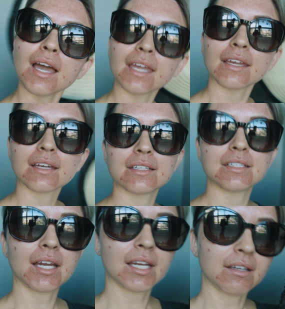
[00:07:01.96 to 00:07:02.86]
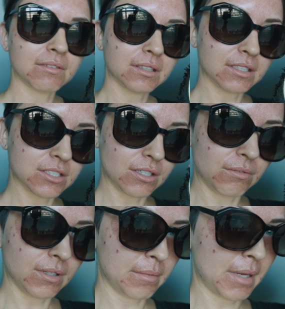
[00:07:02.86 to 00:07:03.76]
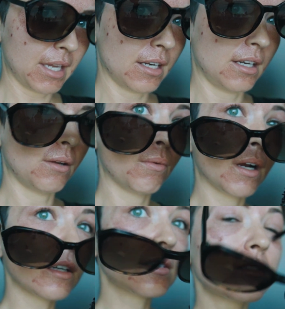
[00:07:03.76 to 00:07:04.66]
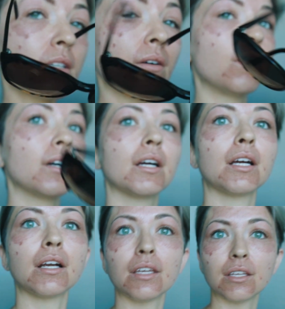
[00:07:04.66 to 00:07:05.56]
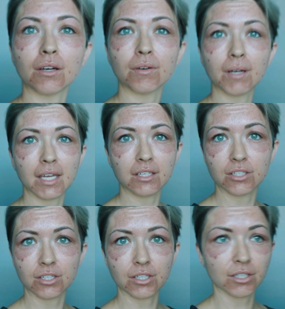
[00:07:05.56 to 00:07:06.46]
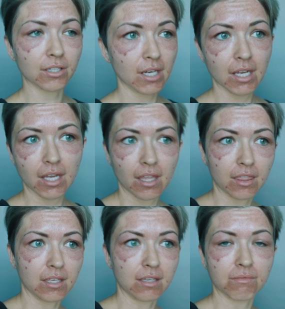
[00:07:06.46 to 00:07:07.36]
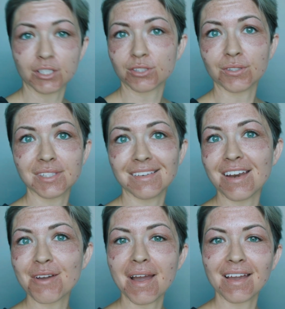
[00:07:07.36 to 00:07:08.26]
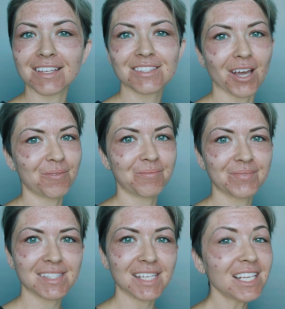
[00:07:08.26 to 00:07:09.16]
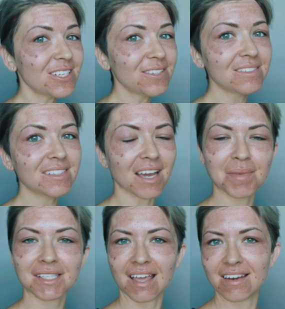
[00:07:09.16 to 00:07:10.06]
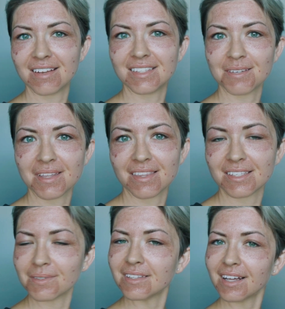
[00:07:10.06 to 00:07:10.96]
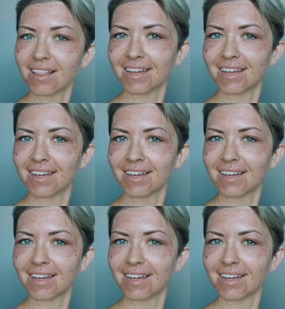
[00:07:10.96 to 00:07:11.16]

and I really don't want to make it any worse or, you know, hinder the results in any way. So stay tuned. I'm excited to see what this will look